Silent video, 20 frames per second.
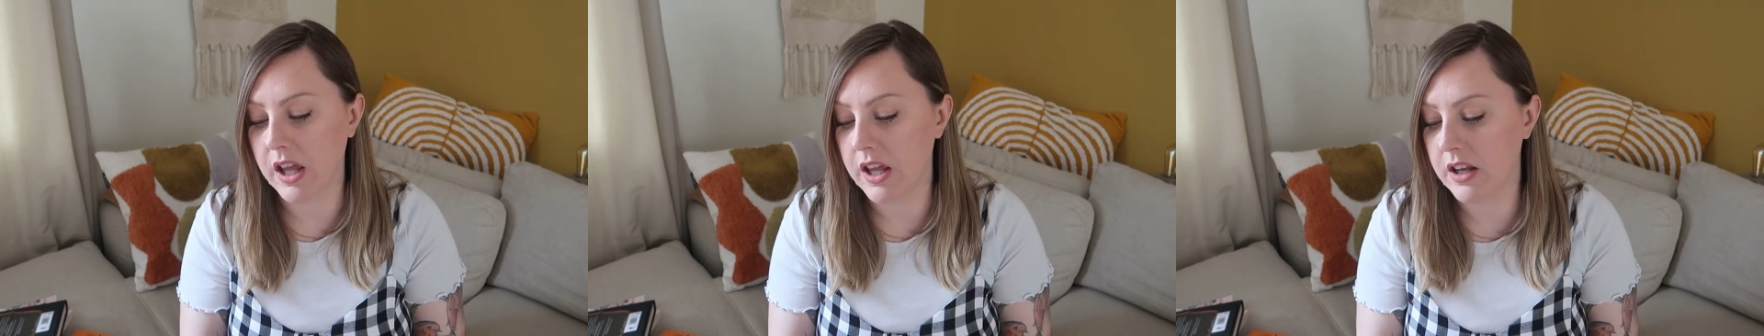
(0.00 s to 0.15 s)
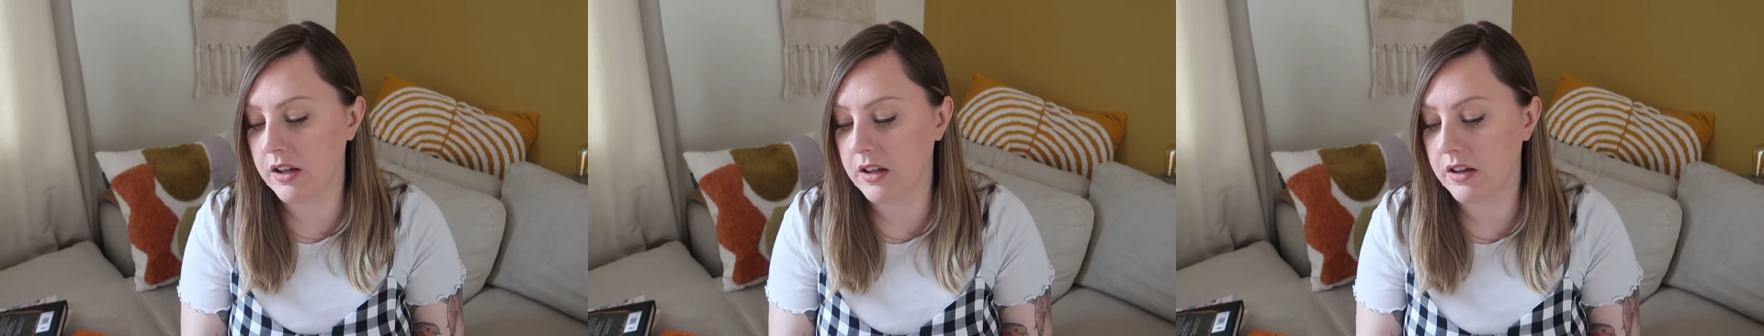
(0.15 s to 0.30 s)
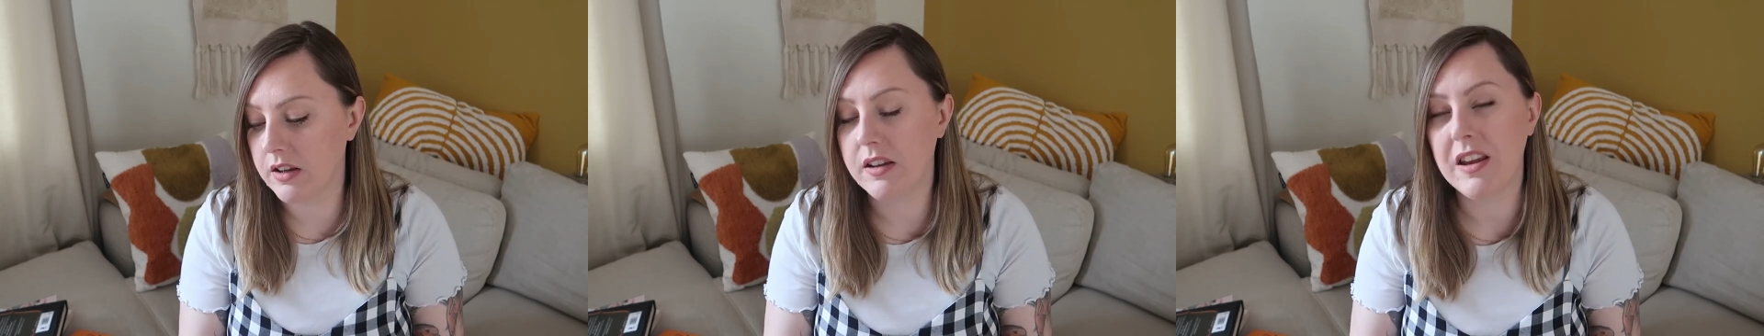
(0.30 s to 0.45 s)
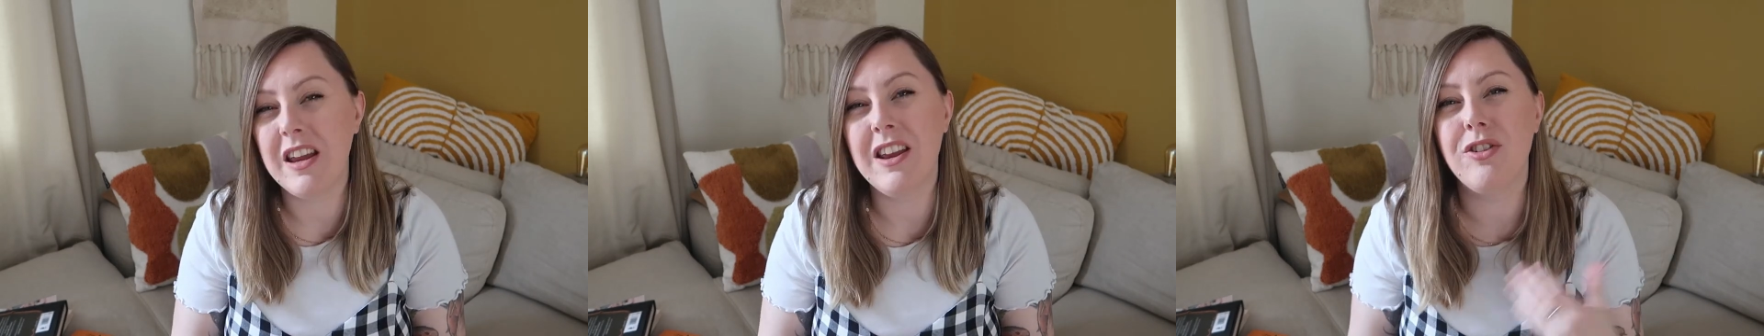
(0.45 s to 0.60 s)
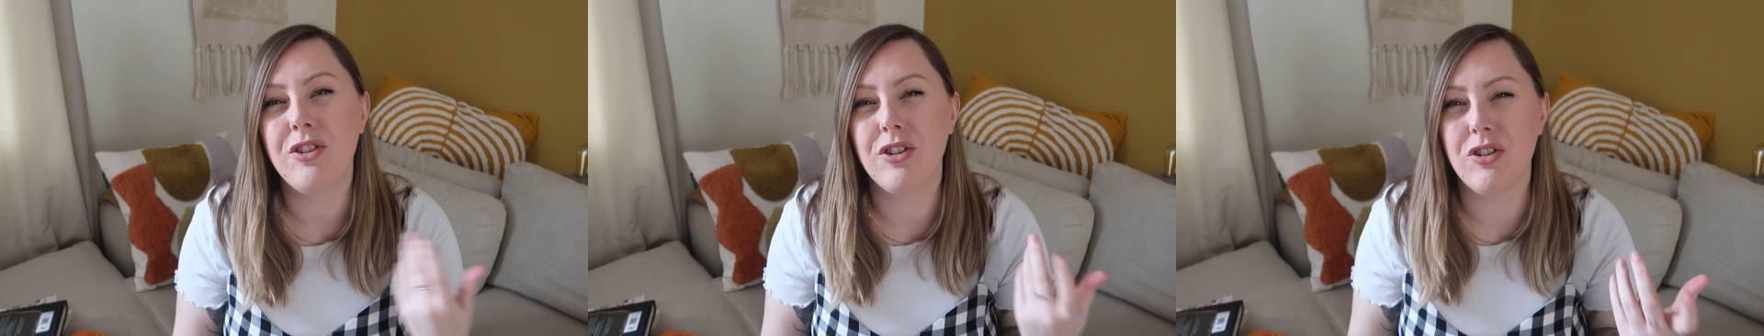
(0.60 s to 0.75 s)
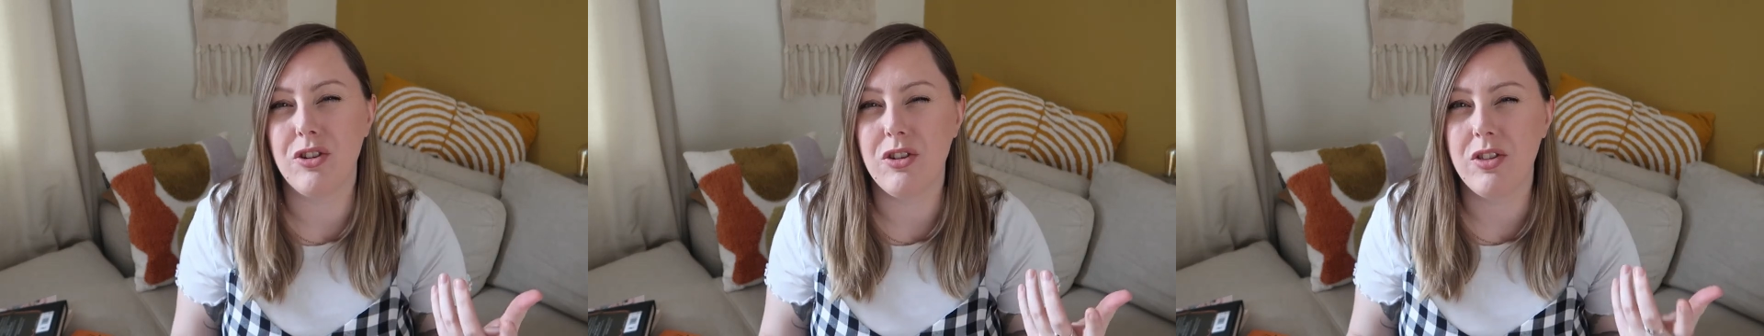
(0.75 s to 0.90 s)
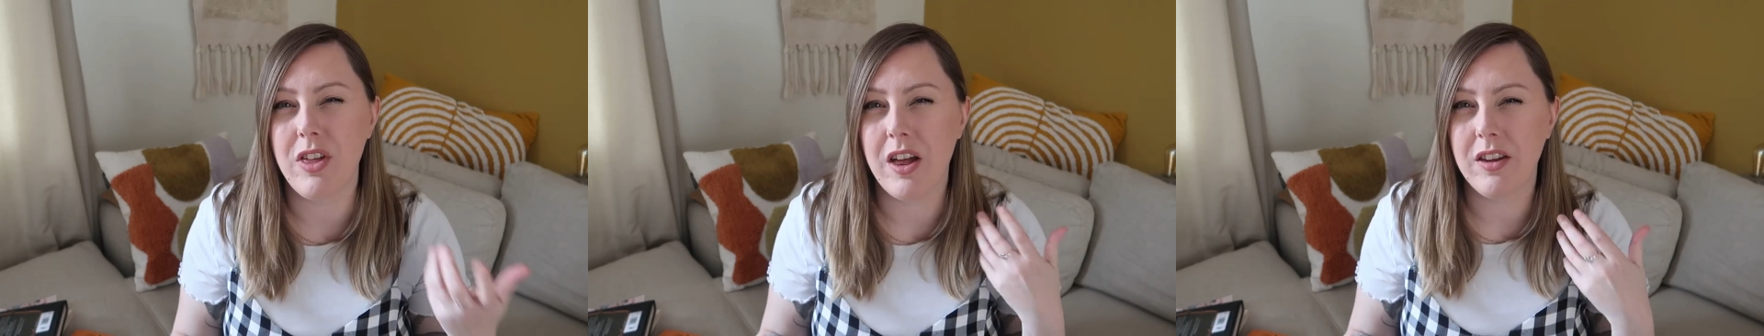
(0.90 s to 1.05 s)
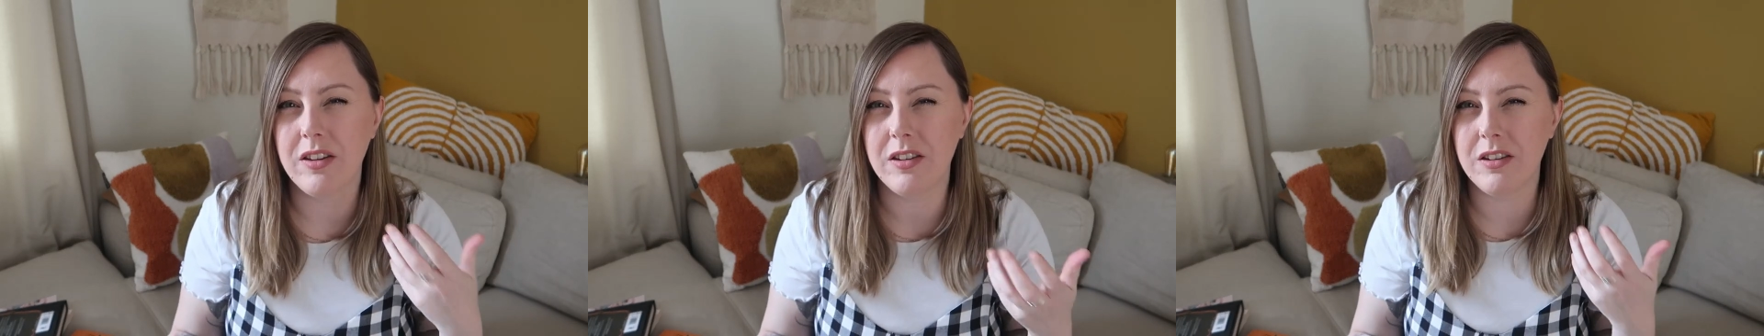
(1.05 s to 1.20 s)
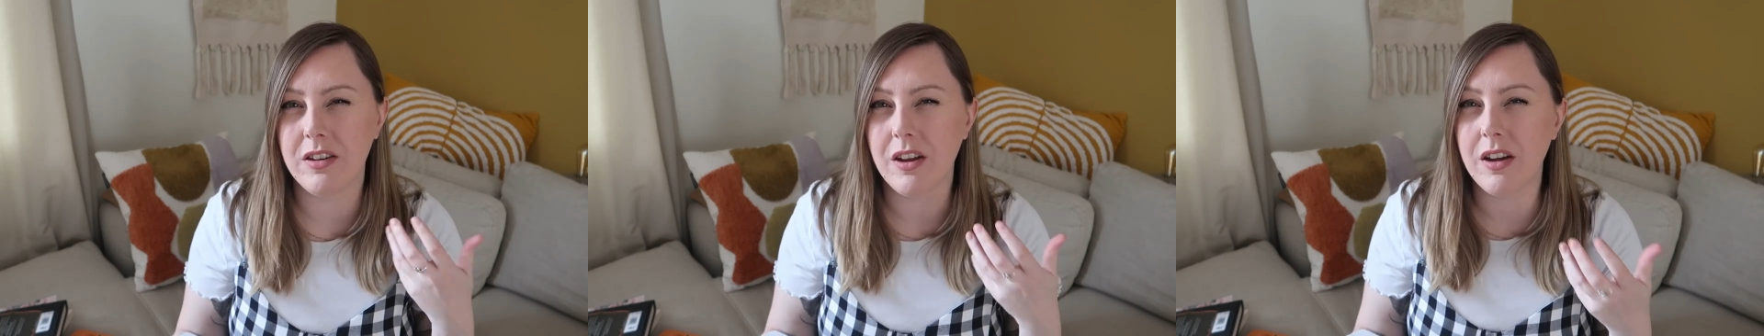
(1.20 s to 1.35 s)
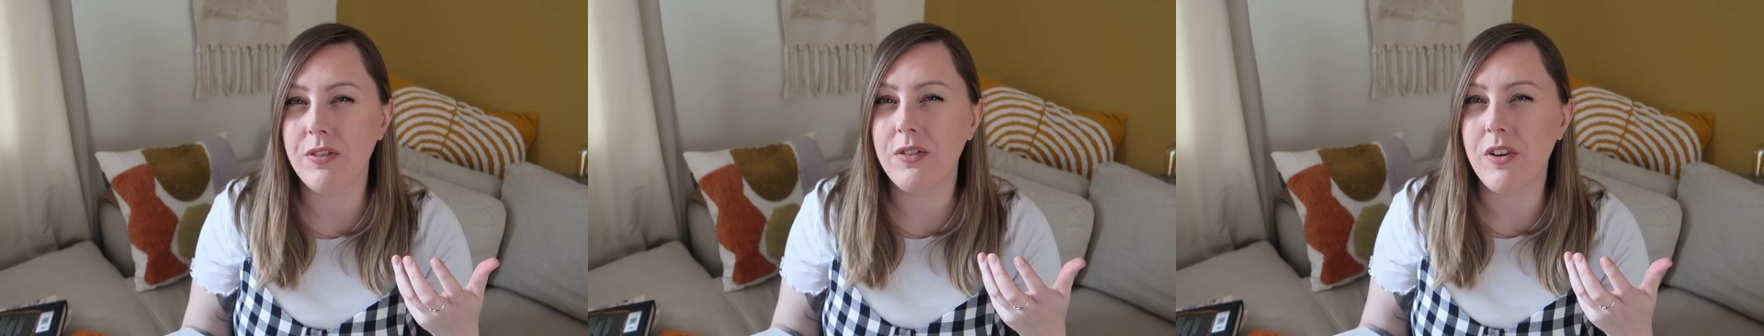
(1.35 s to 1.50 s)
it teaches you that
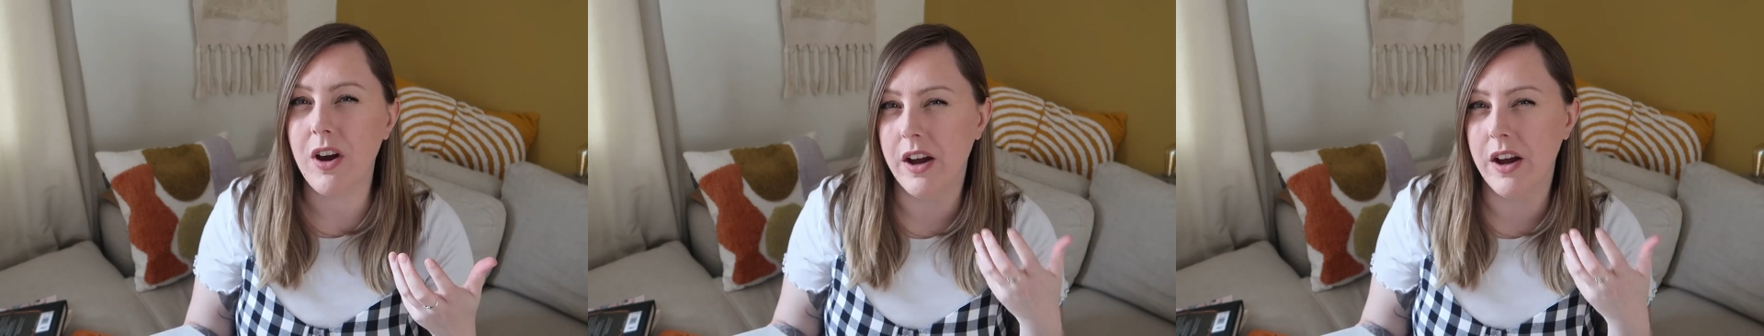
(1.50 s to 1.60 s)
stuff,